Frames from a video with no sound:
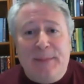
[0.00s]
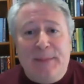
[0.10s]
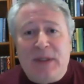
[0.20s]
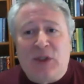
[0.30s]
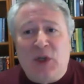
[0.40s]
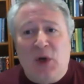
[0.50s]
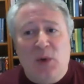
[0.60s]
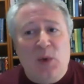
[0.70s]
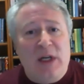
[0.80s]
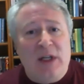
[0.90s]

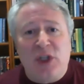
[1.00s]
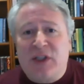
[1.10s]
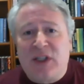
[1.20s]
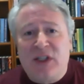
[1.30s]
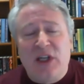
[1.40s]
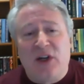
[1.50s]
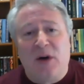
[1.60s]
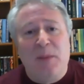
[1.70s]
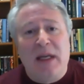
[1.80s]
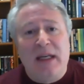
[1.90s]
So just as there are
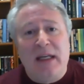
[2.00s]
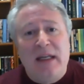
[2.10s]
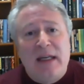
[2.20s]
many